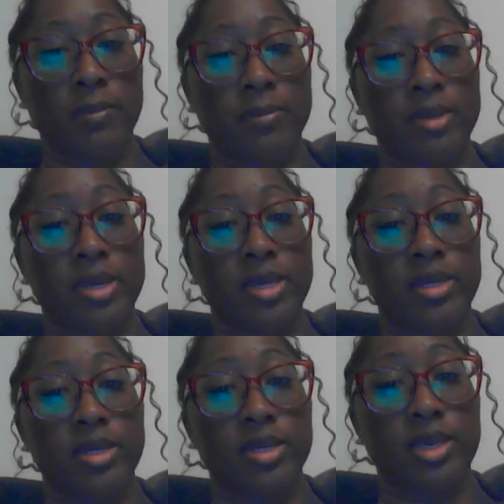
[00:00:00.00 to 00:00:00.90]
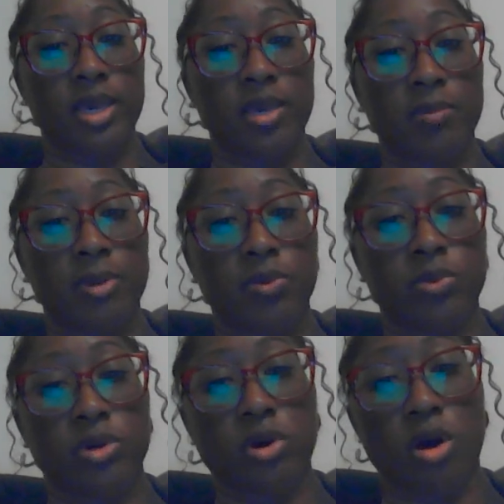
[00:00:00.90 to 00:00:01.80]
but can be
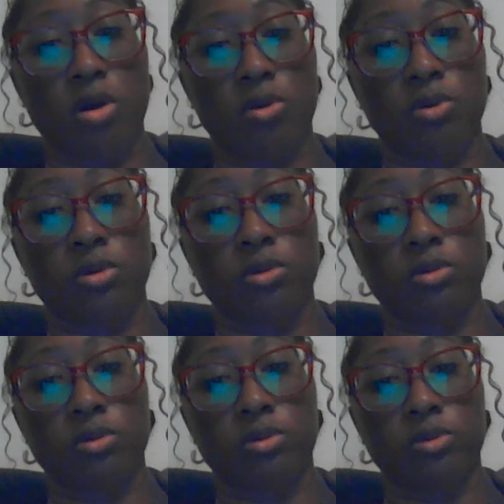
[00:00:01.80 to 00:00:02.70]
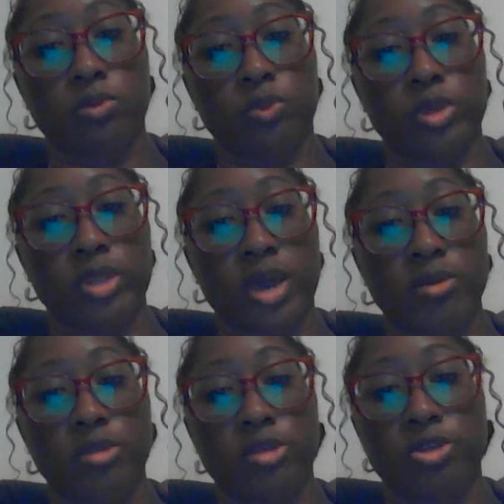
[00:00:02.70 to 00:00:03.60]
recalled
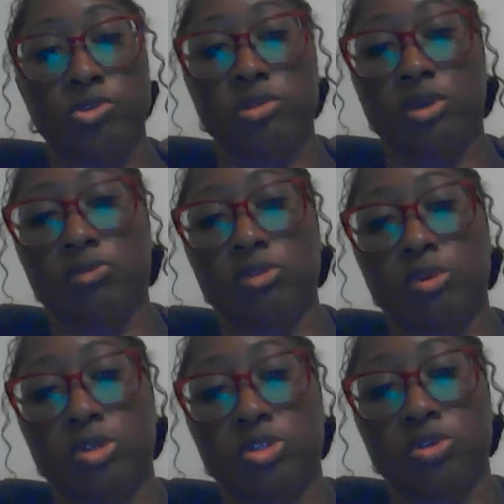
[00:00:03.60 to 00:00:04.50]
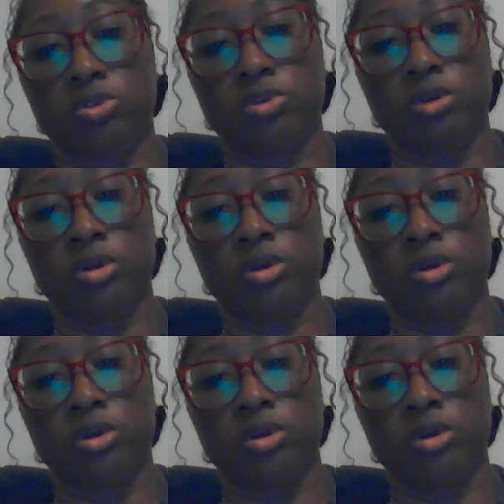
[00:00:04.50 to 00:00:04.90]
without the use of special